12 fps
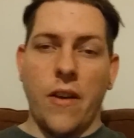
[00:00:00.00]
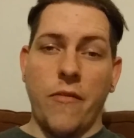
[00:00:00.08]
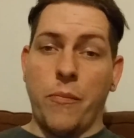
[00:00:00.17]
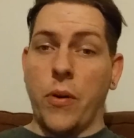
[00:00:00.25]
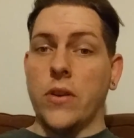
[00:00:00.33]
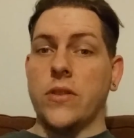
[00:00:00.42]

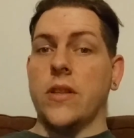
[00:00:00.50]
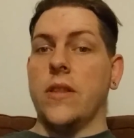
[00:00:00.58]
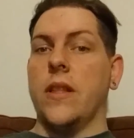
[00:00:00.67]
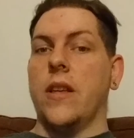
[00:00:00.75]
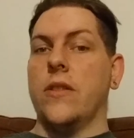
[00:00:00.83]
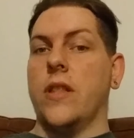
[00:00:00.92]
of
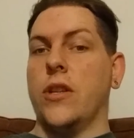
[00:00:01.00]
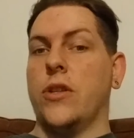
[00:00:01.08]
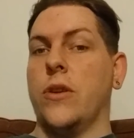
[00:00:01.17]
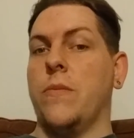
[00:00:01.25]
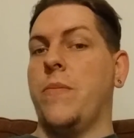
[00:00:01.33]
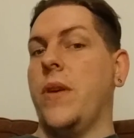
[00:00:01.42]
person that
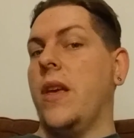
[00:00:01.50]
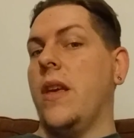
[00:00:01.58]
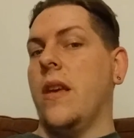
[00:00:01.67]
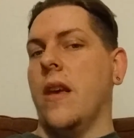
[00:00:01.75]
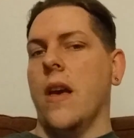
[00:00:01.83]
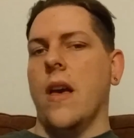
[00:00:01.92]
should
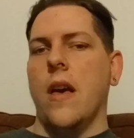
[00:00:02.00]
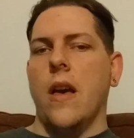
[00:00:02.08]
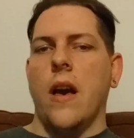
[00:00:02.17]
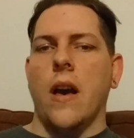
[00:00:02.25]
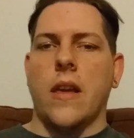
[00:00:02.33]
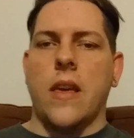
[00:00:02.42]
be
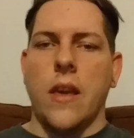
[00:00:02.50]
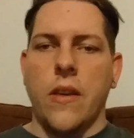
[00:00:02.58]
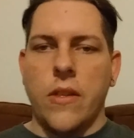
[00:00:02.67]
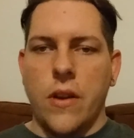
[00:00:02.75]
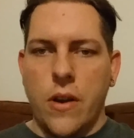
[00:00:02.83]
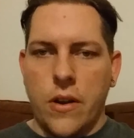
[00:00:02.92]
a
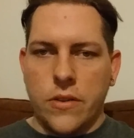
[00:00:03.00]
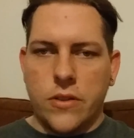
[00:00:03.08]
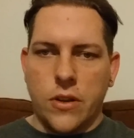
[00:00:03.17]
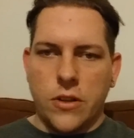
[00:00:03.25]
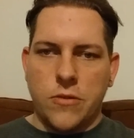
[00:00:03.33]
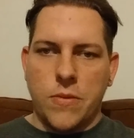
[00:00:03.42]
King of the Nerds,
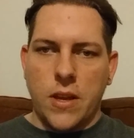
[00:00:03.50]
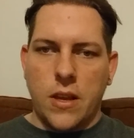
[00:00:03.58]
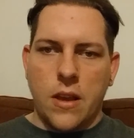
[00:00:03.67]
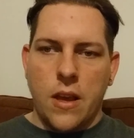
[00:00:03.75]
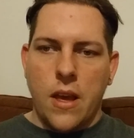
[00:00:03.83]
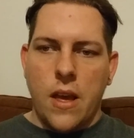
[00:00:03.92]
so to speak.
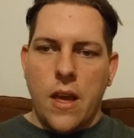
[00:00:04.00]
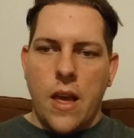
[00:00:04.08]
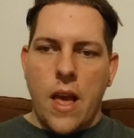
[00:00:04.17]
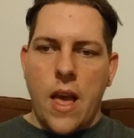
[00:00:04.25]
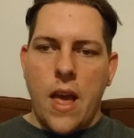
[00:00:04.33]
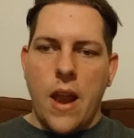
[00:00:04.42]

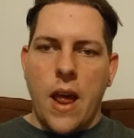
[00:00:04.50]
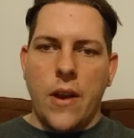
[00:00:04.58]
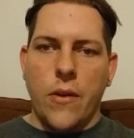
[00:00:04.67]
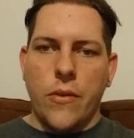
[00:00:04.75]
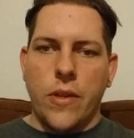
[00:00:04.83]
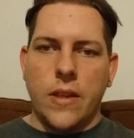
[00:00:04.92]
And I
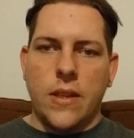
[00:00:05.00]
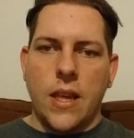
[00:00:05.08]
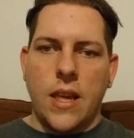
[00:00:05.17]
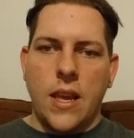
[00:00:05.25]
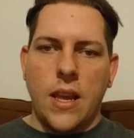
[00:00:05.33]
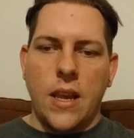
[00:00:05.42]
don't think
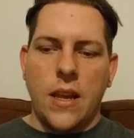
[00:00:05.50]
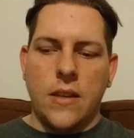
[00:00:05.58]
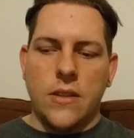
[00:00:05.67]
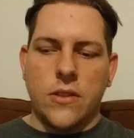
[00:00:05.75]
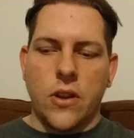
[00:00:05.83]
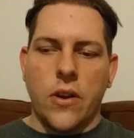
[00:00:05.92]
that he
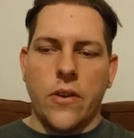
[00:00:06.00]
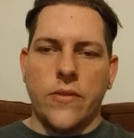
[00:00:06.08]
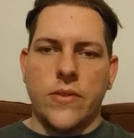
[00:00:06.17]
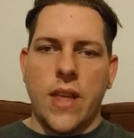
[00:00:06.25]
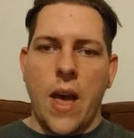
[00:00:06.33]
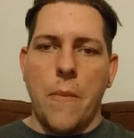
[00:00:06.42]

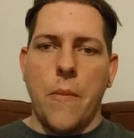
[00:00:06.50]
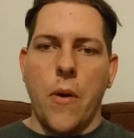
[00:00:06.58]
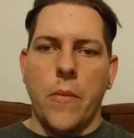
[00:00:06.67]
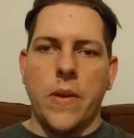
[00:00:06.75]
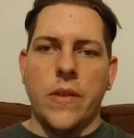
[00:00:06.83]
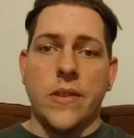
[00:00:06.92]
deserves that
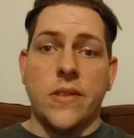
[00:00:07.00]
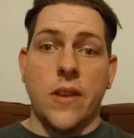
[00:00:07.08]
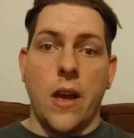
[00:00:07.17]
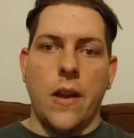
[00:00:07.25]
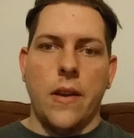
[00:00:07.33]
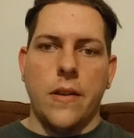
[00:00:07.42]
moment in the
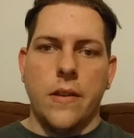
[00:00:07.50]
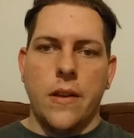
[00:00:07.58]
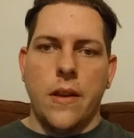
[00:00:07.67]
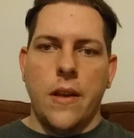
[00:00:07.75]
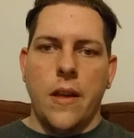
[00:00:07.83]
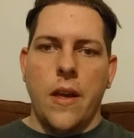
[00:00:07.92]
sun.
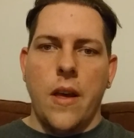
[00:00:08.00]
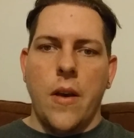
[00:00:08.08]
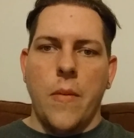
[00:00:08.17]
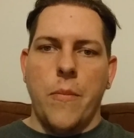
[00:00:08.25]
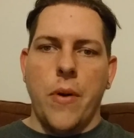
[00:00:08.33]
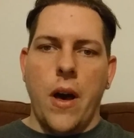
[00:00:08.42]

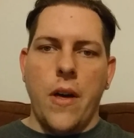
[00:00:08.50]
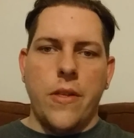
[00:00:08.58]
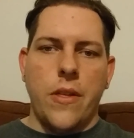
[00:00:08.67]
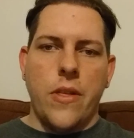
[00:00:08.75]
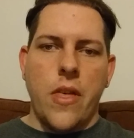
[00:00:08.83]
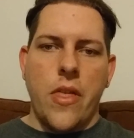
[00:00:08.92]
But
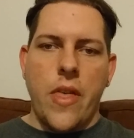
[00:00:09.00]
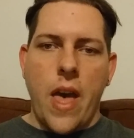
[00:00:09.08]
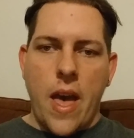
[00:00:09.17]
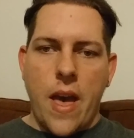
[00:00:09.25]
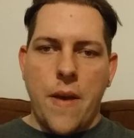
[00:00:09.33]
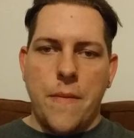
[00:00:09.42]
other than
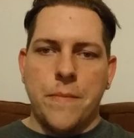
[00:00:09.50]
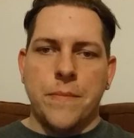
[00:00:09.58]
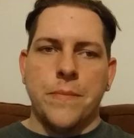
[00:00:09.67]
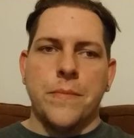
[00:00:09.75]
that,